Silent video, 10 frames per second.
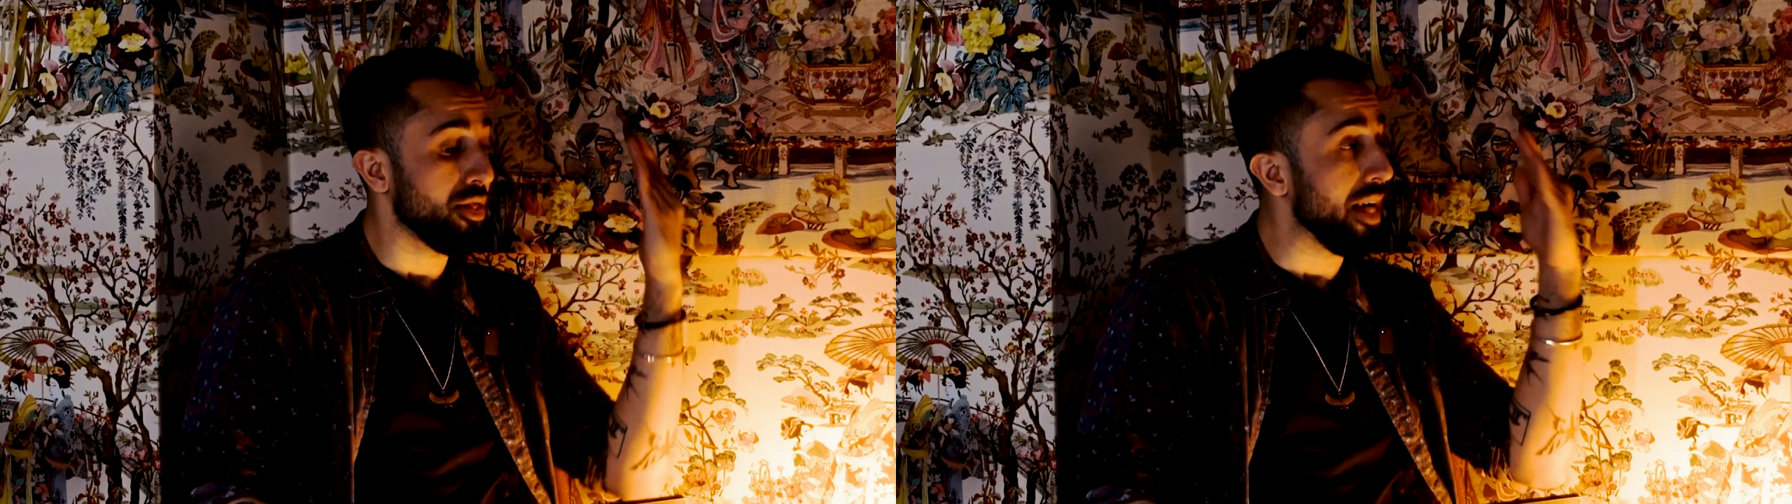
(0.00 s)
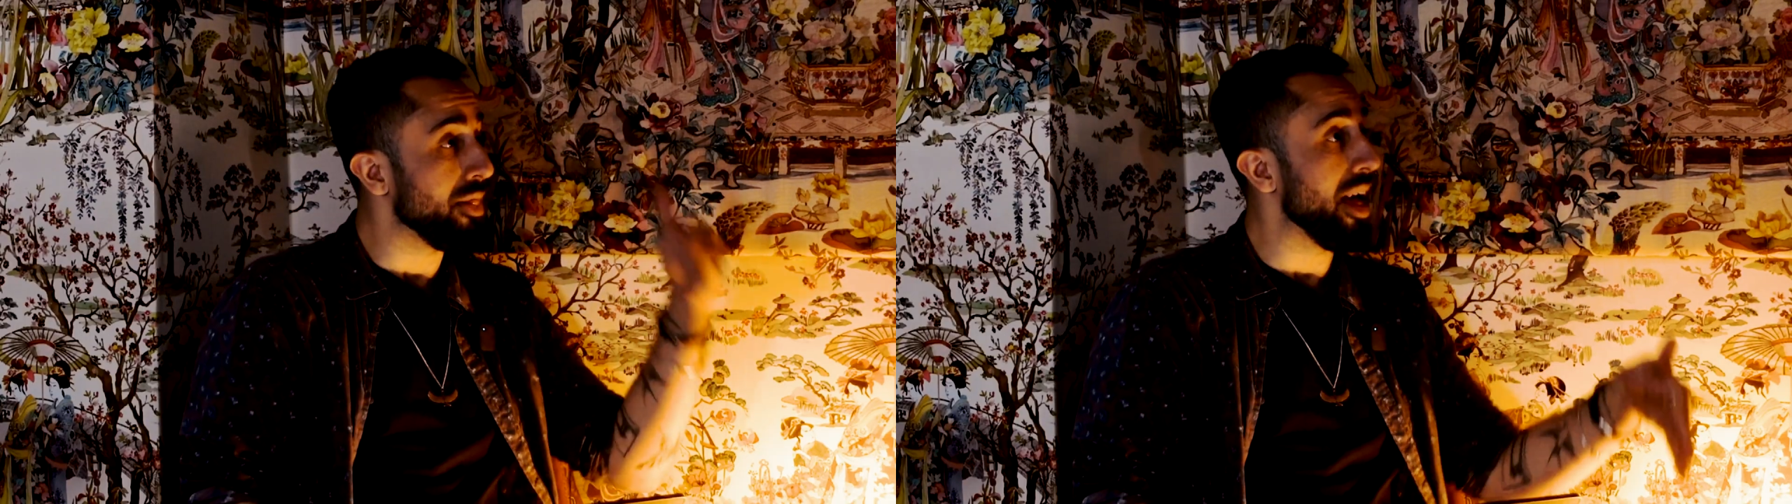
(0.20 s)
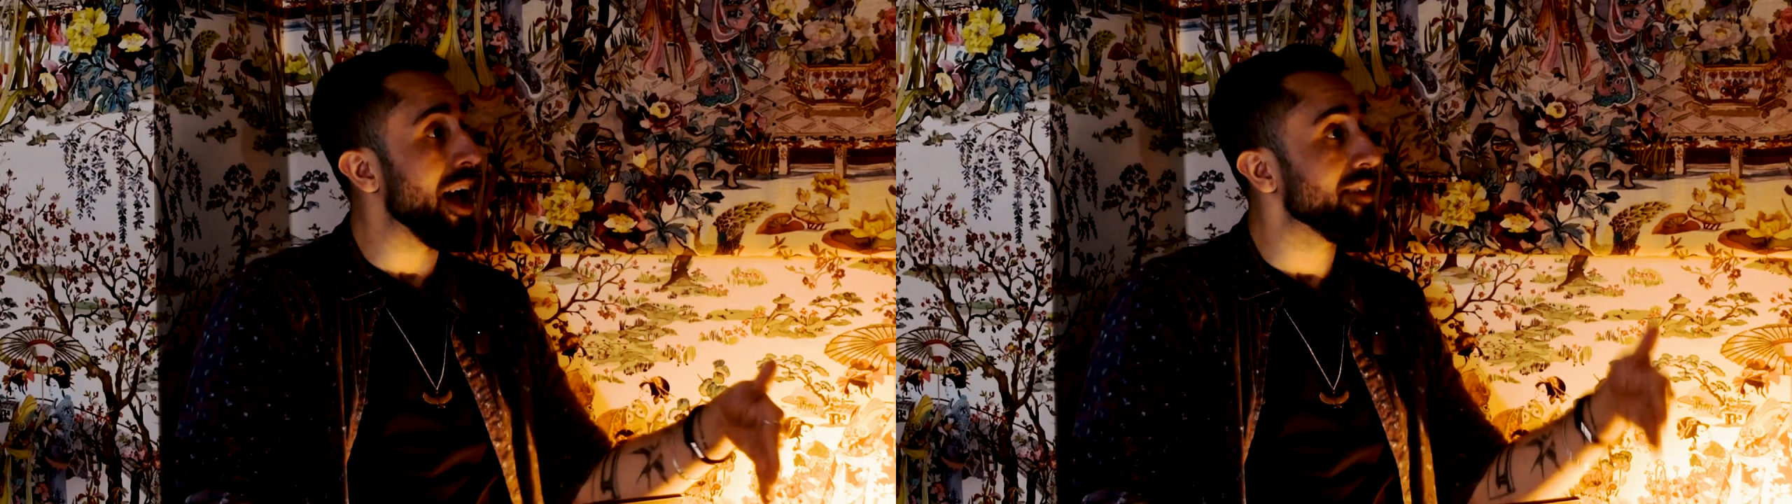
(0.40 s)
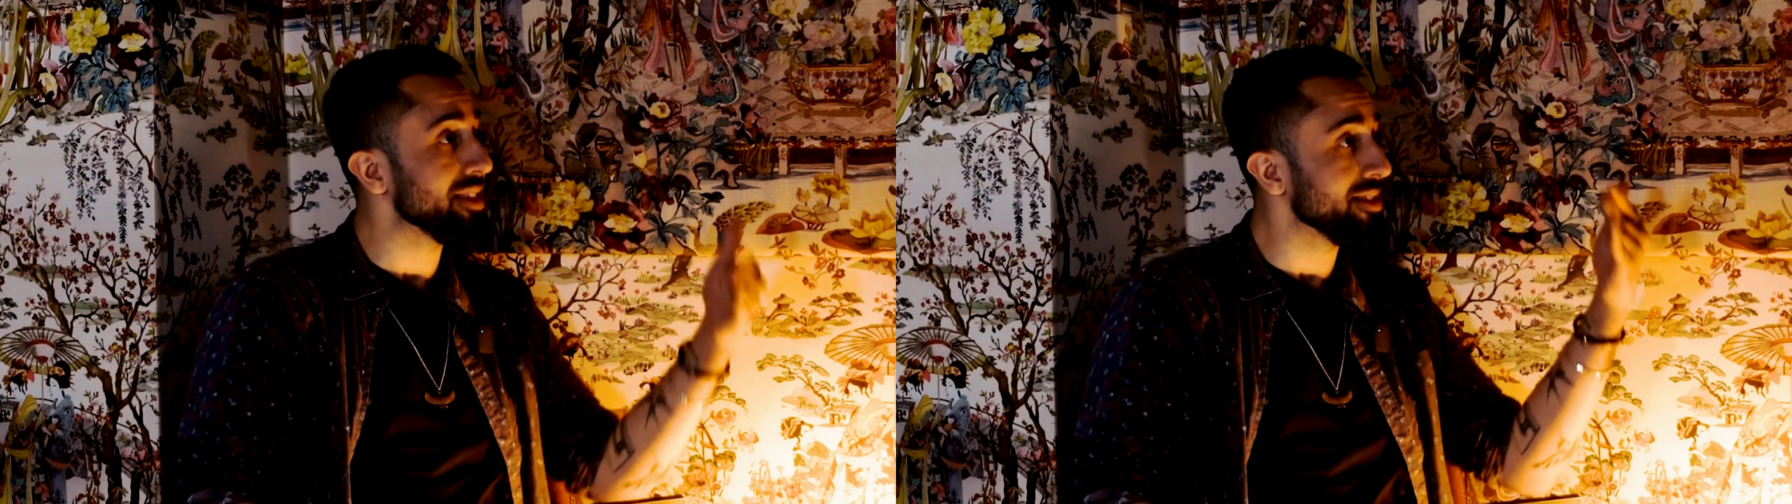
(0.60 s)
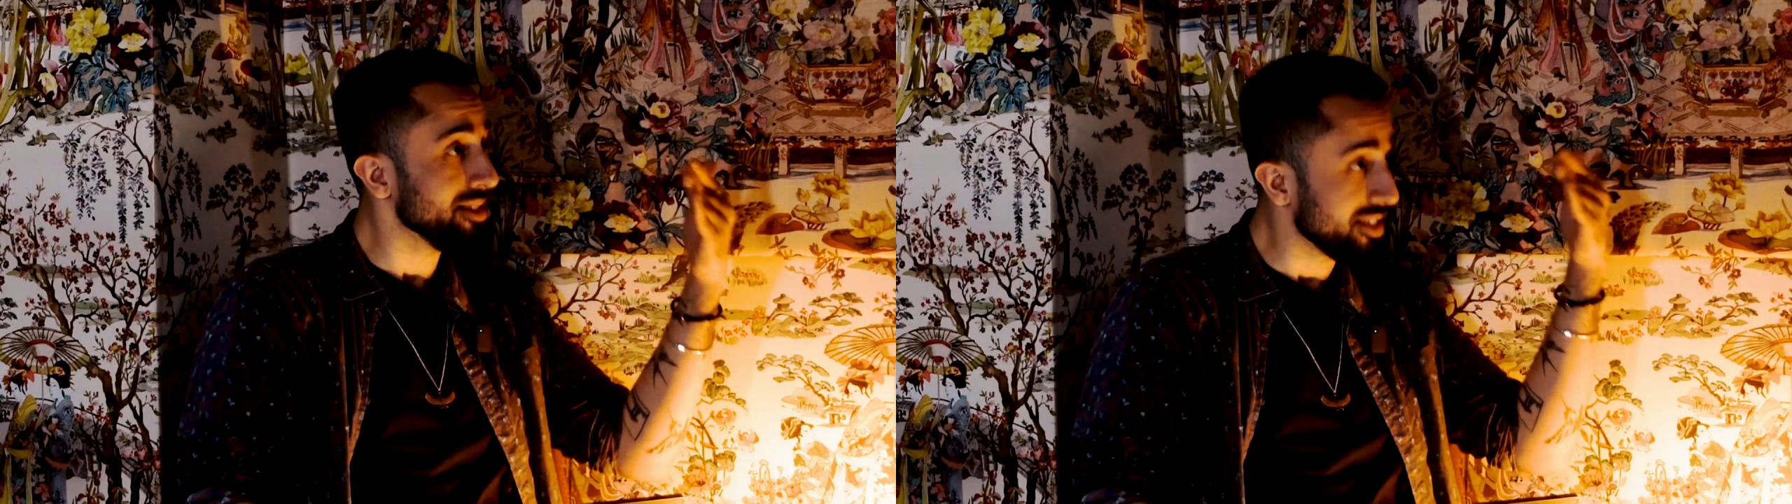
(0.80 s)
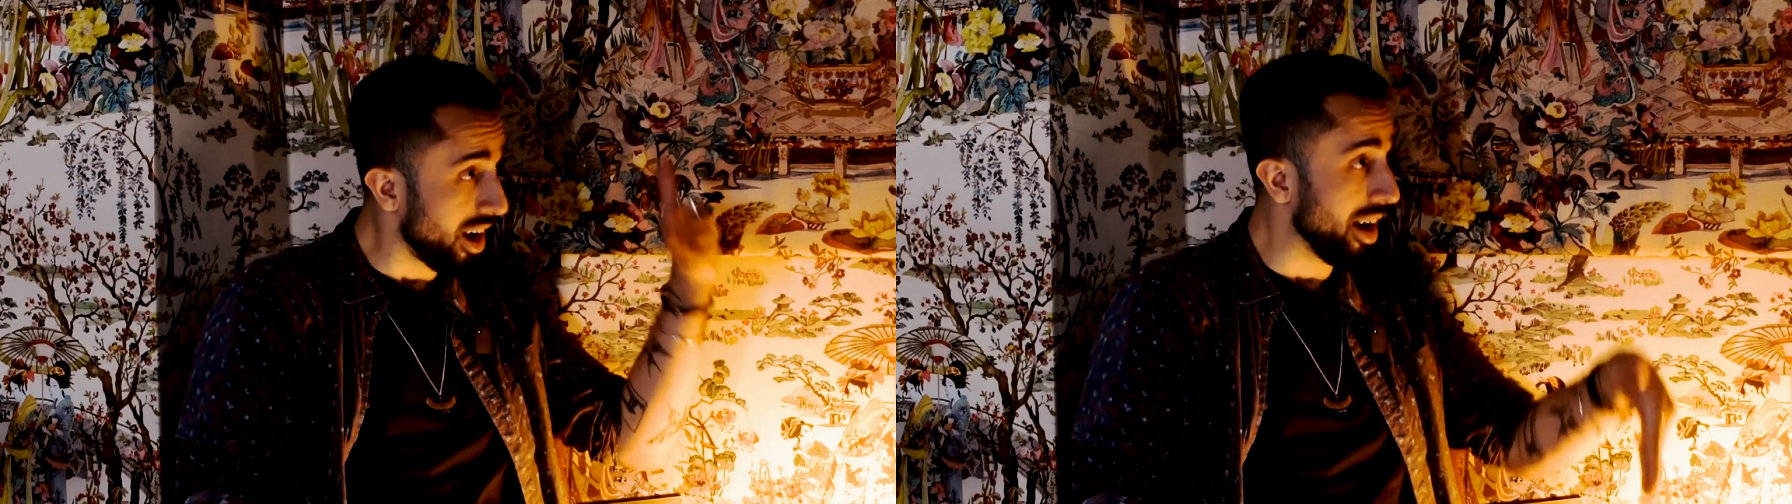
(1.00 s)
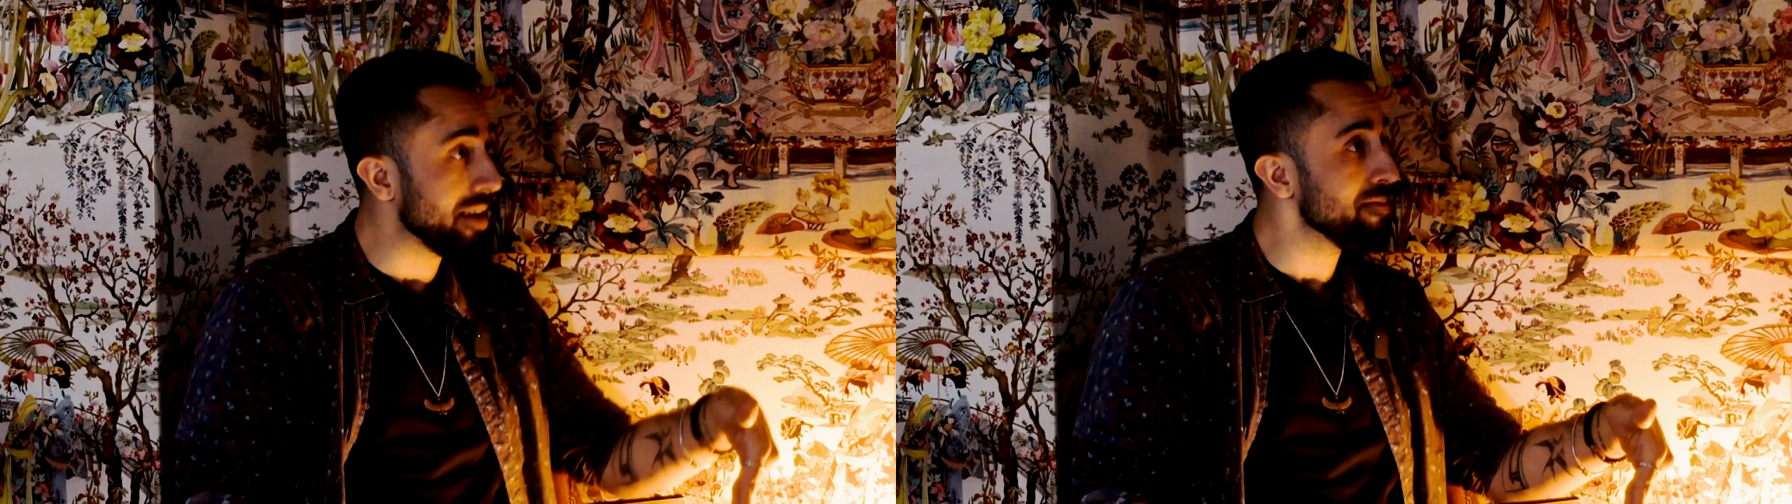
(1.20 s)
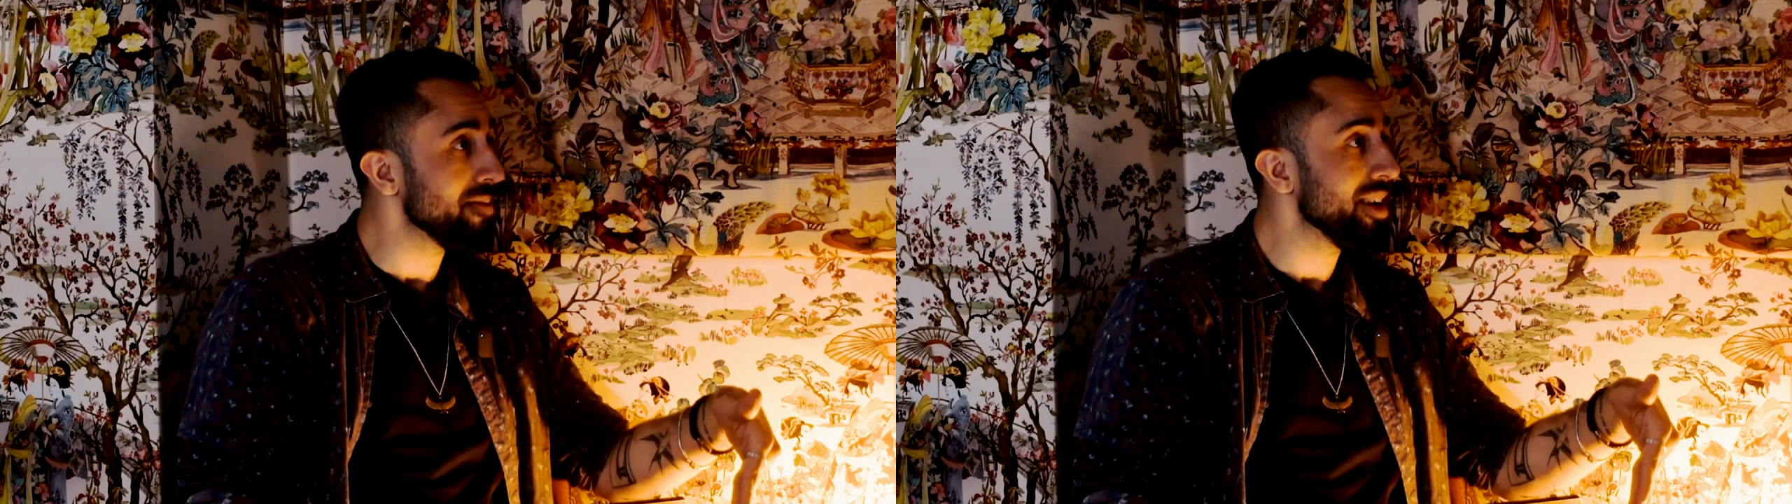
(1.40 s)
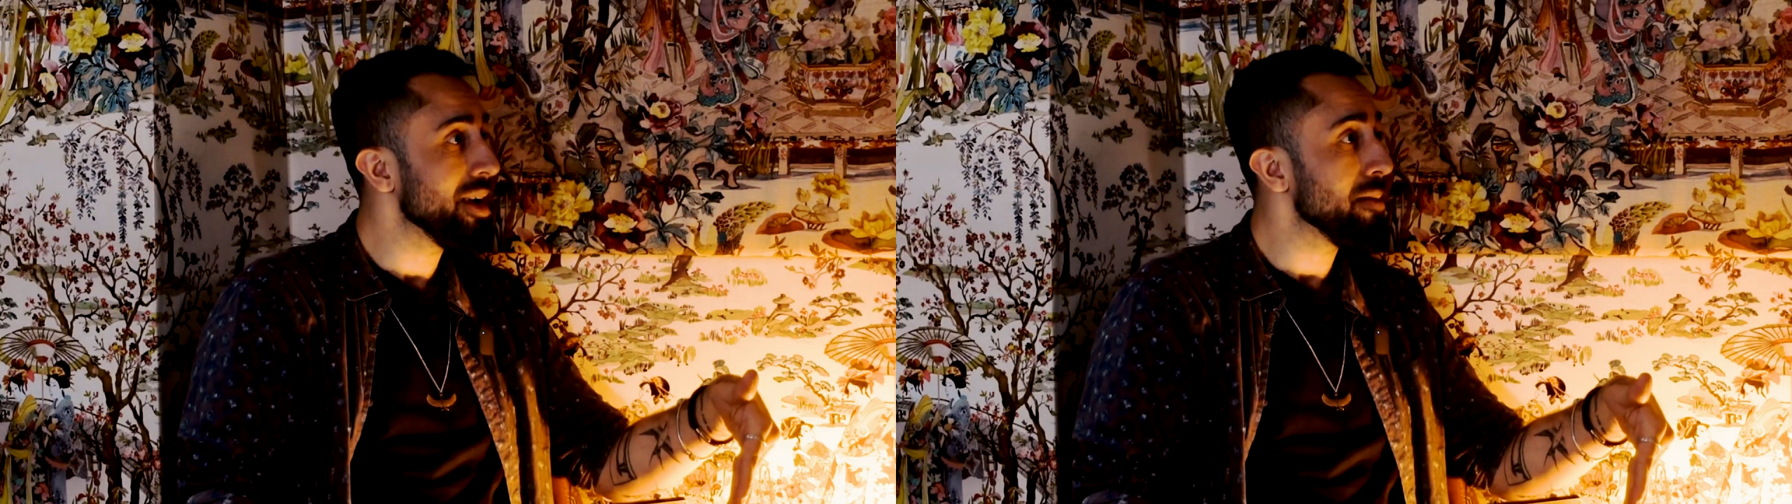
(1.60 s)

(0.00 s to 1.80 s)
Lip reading: that there in time.